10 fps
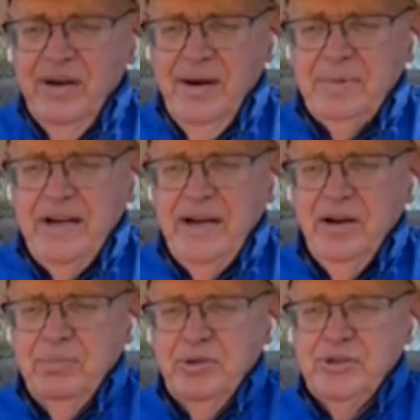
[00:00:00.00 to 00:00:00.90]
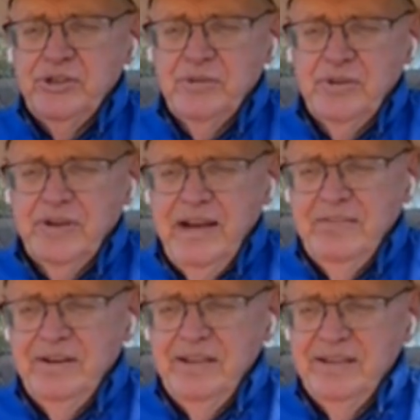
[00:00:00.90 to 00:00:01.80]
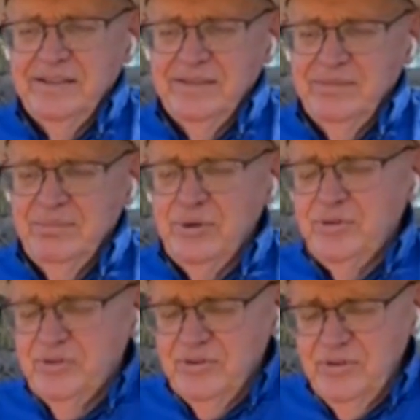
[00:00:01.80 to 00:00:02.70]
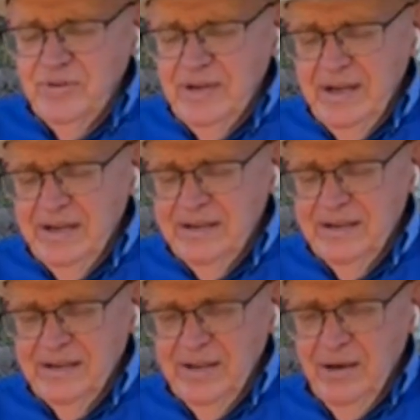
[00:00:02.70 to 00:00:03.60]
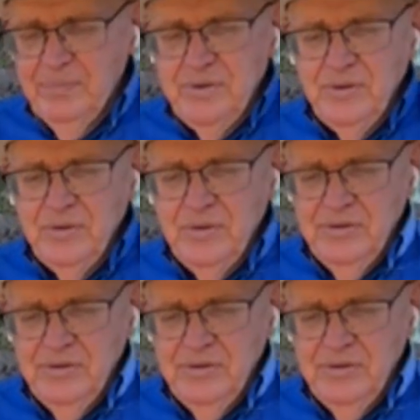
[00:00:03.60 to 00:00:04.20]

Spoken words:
up and down push with gravity. Boots do not help you